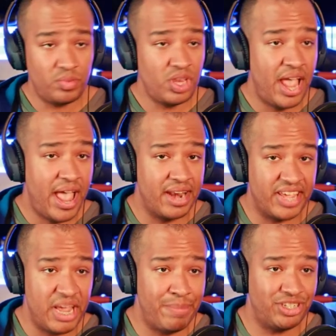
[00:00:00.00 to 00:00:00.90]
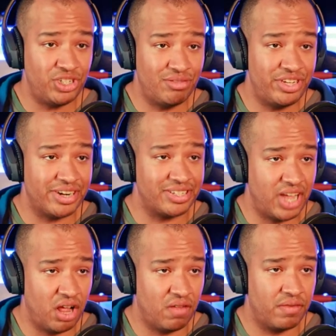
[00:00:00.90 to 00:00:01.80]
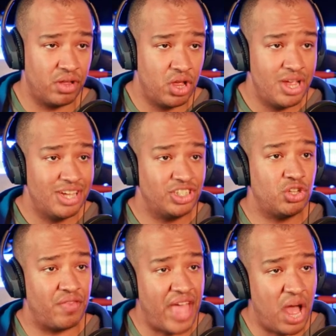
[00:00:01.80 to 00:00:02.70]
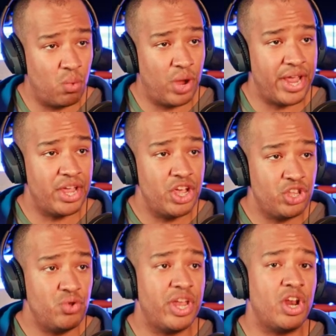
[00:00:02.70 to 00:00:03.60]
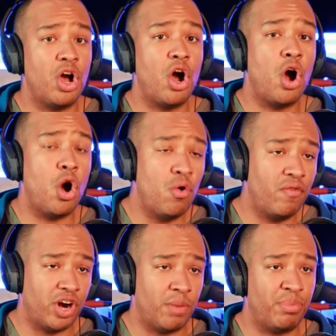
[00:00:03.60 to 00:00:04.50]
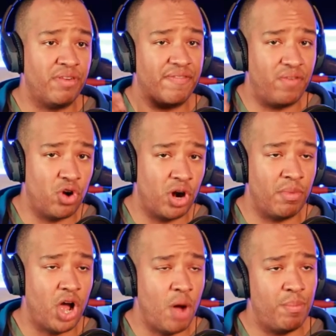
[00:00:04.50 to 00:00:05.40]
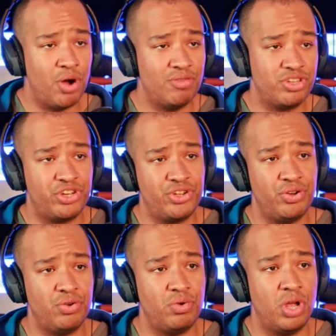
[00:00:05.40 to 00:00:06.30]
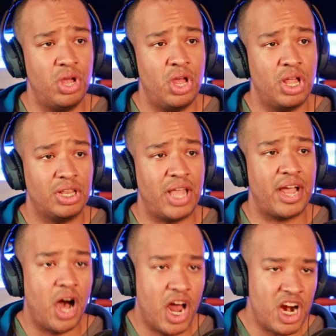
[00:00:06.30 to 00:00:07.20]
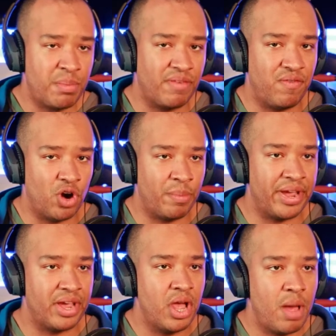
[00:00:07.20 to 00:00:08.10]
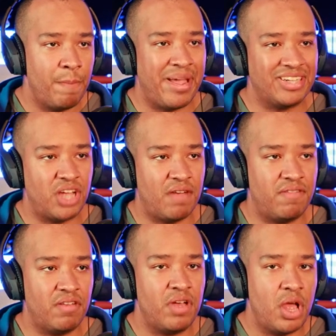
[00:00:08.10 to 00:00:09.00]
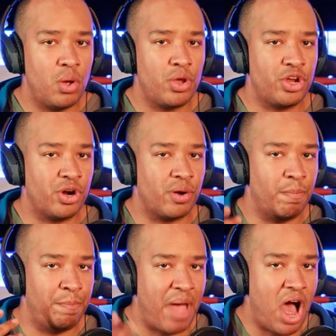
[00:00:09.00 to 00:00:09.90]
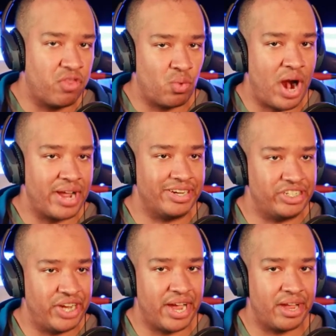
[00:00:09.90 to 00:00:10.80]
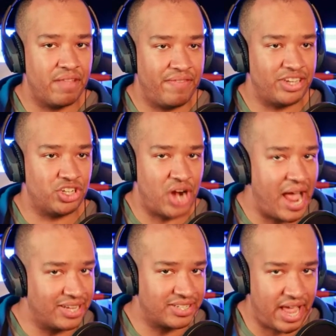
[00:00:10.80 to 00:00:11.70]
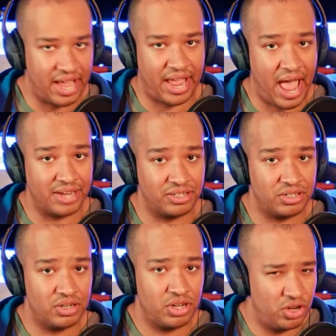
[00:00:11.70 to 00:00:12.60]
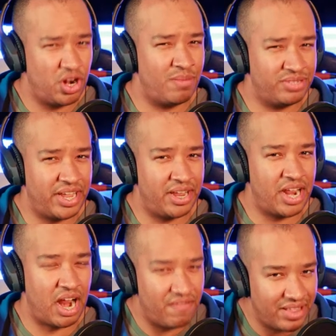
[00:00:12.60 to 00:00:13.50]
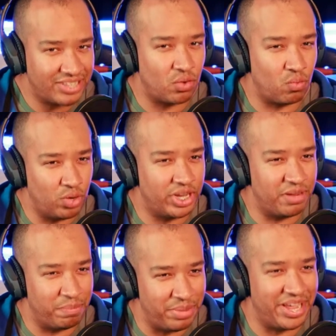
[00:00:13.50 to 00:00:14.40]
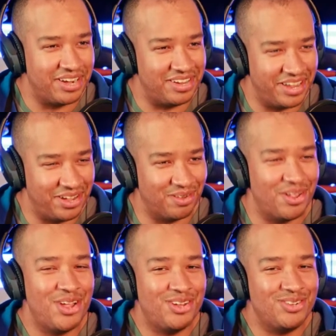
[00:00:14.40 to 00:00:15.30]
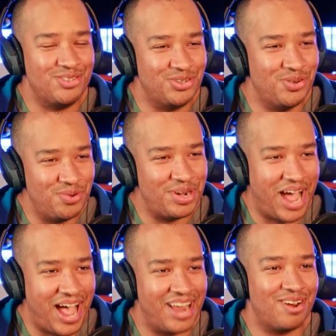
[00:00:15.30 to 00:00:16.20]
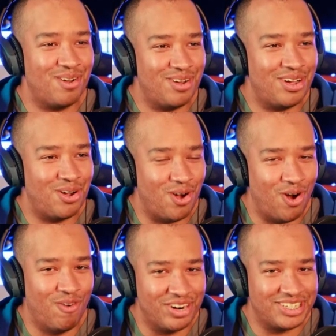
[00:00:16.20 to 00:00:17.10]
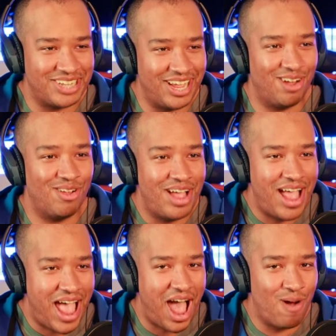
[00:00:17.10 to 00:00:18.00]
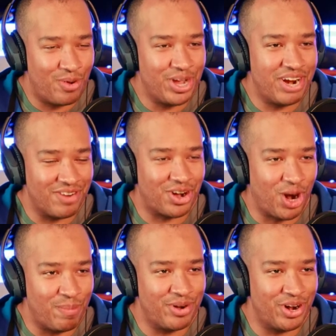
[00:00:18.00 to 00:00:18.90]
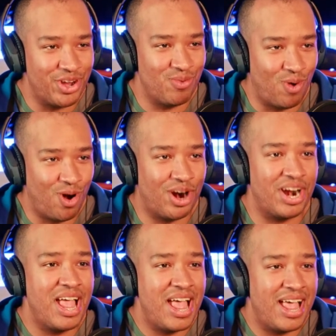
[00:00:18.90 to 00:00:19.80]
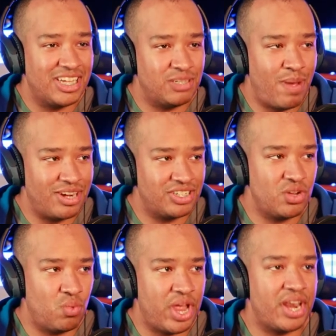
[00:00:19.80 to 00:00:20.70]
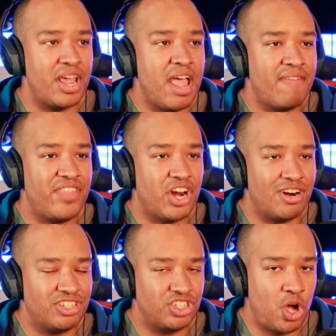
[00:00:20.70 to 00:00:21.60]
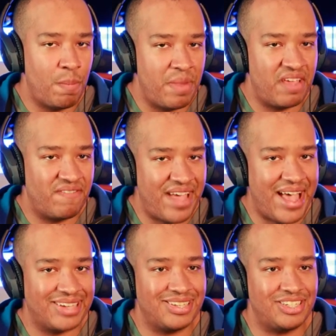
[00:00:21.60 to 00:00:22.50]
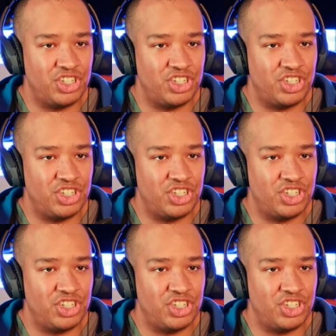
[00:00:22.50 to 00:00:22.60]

and keep what you know to yourself. So that way you can overperform opposed to like underperforming based off of your mouth writing a check that your ass can't cash. You know what I'm saying? And I think it's a really big deal. Do not oversell how good of a carpenter you are, especially when there are so many facets you